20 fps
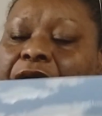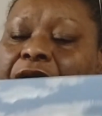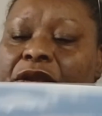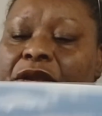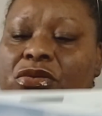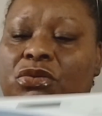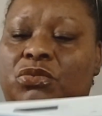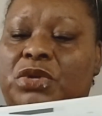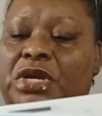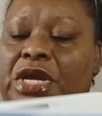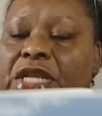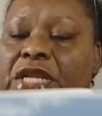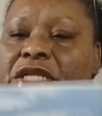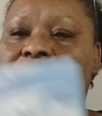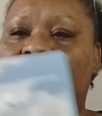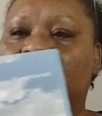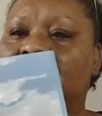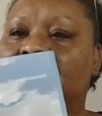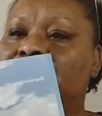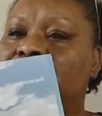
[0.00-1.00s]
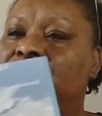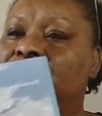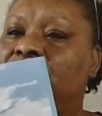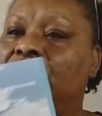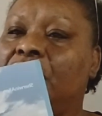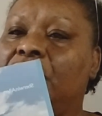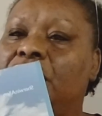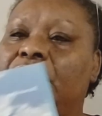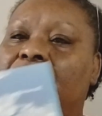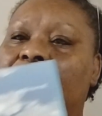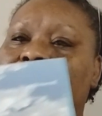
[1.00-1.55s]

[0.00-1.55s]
I don't know what kind of texture you call